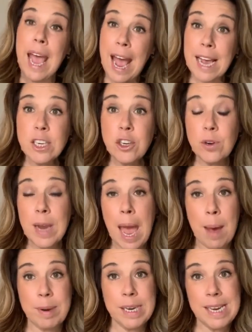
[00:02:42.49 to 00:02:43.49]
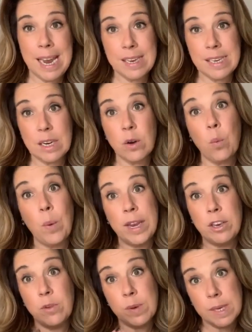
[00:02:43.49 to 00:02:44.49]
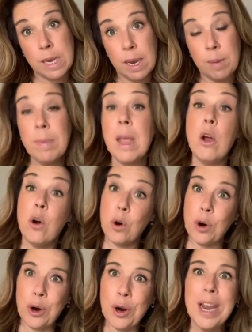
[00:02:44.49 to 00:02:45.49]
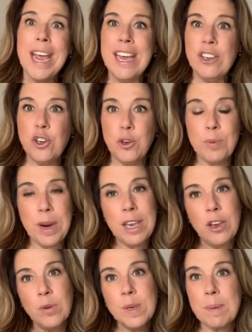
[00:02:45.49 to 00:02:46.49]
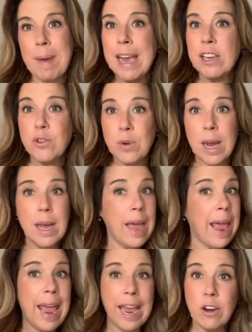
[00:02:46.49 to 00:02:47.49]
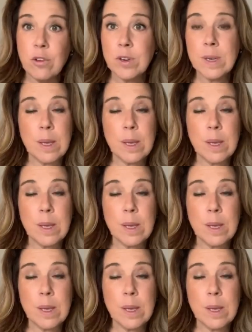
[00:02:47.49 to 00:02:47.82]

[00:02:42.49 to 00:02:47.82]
Ask your cabin attendant when you see him or her to bring you some extra hangers.